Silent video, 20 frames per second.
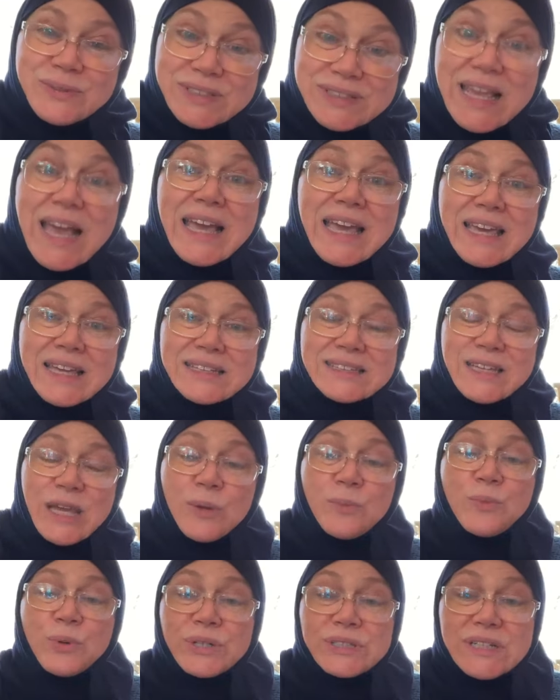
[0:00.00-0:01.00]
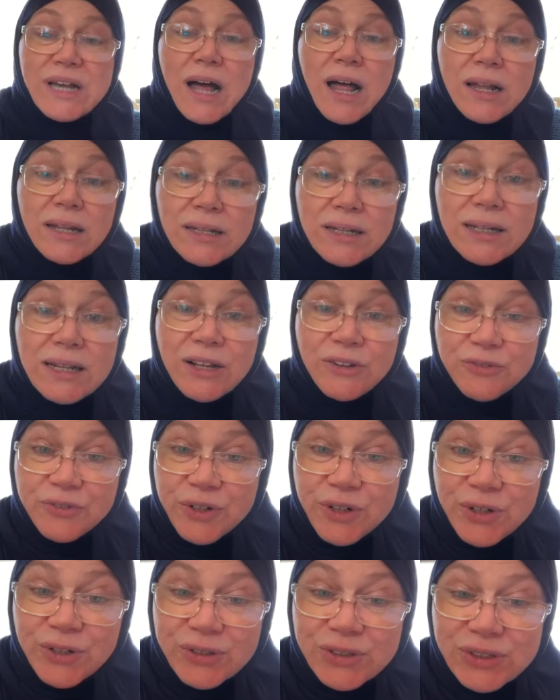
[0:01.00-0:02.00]
second and put Allah
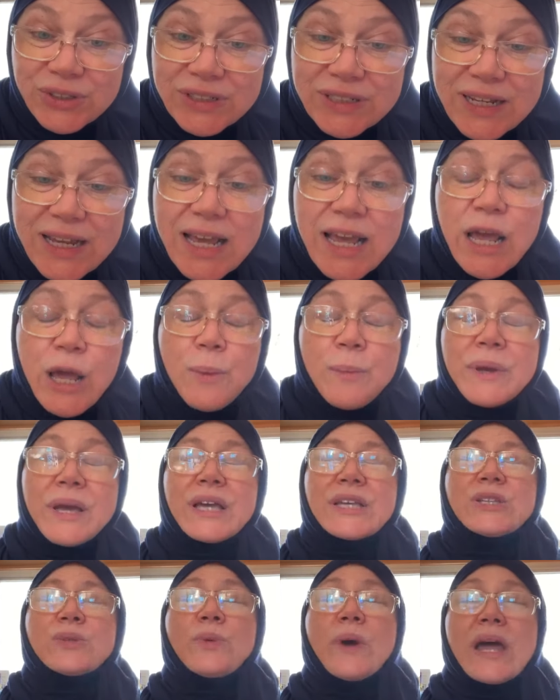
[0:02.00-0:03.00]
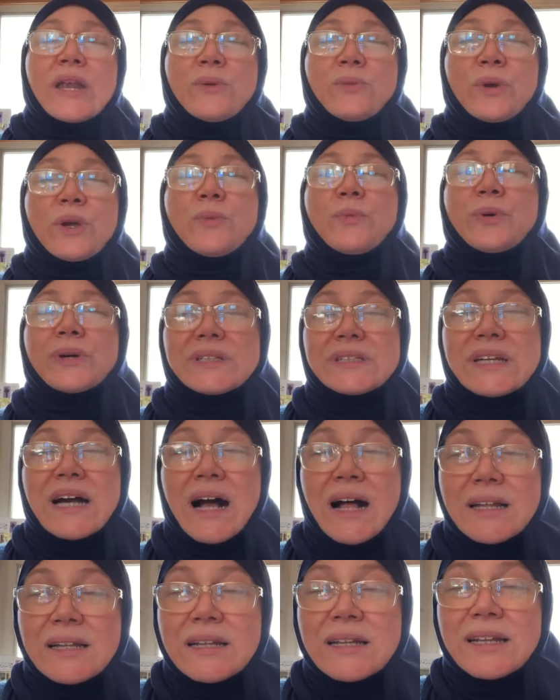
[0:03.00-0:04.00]
first. Because when we put
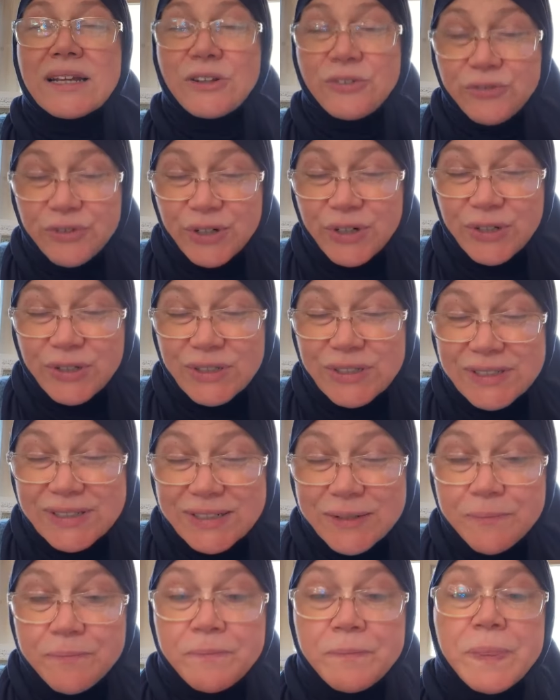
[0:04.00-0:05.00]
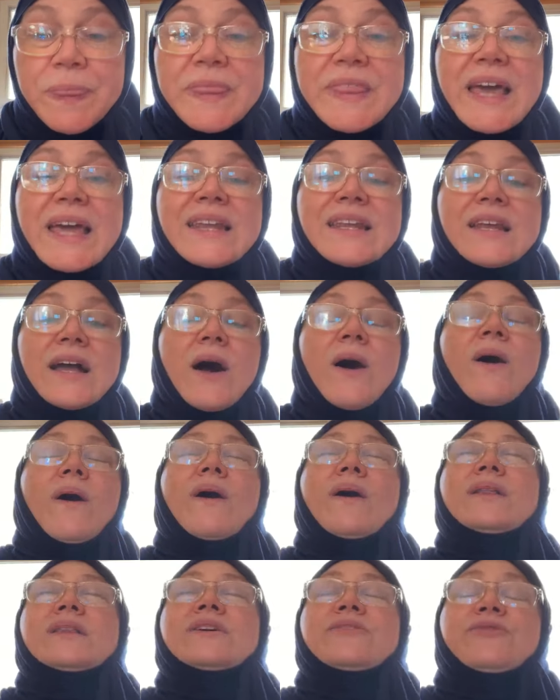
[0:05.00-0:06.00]
Allah first, then
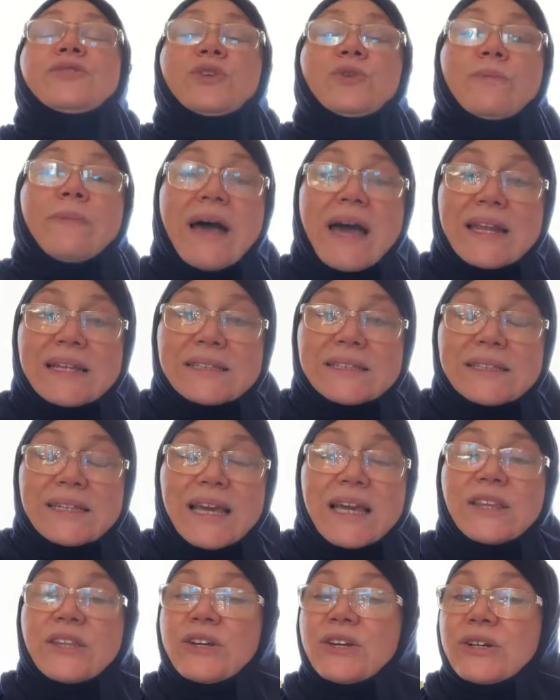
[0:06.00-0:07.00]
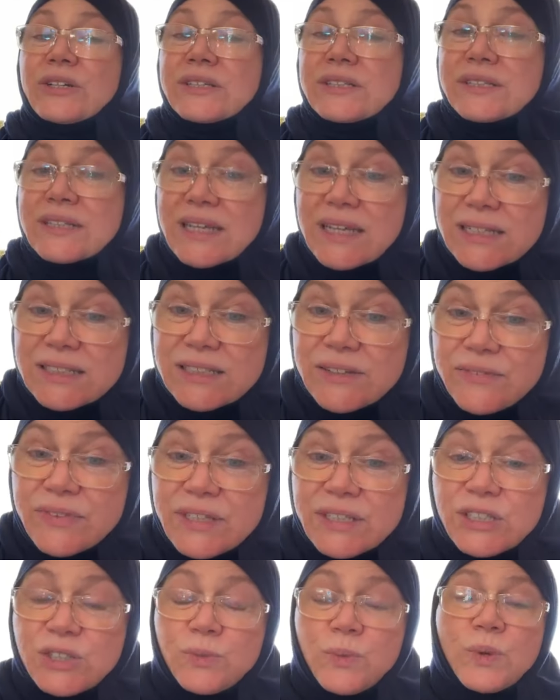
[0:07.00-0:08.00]
all of humanity and the good deeds of
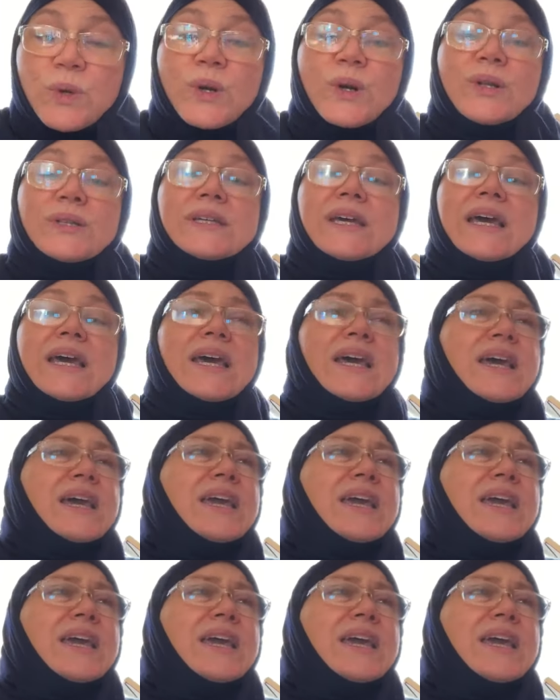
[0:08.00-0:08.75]
this world,